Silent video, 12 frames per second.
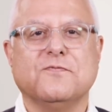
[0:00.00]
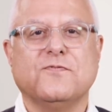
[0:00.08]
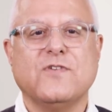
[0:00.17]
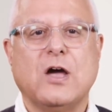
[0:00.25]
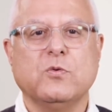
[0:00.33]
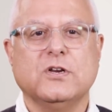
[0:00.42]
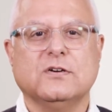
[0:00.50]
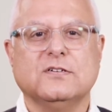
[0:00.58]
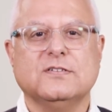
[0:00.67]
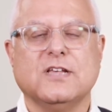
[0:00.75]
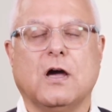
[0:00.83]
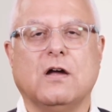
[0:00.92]

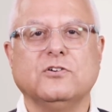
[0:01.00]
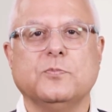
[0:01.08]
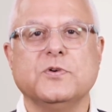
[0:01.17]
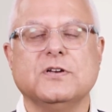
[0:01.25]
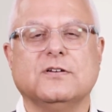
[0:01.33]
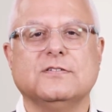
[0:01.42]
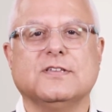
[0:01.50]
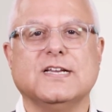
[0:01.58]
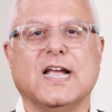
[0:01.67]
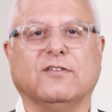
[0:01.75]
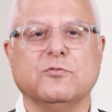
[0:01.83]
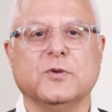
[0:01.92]
founders, entrepreneurs,
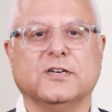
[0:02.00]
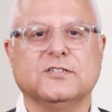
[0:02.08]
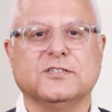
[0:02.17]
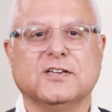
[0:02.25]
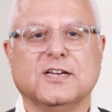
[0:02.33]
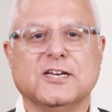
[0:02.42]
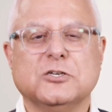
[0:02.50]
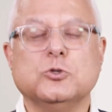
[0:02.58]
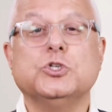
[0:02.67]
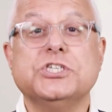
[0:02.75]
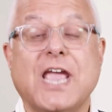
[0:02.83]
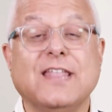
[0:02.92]
government to
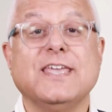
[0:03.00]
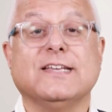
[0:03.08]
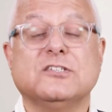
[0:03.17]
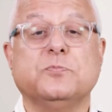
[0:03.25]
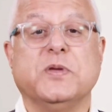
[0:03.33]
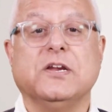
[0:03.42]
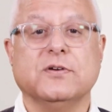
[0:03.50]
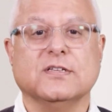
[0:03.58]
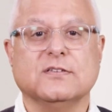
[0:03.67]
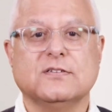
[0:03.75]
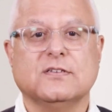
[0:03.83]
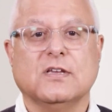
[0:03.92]
share their
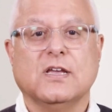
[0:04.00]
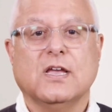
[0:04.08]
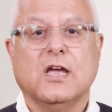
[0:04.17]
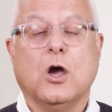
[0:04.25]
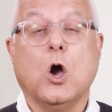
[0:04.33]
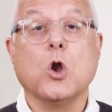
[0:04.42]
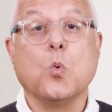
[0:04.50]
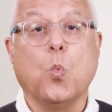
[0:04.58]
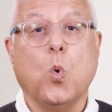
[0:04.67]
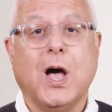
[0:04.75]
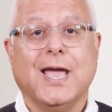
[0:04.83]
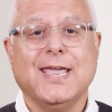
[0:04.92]
experience
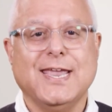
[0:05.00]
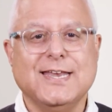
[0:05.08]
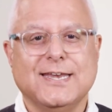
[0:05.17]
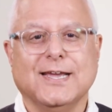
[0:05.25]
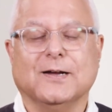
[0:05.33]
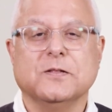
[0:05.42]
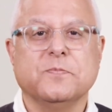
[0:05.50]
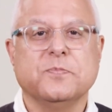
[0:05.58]
on why India.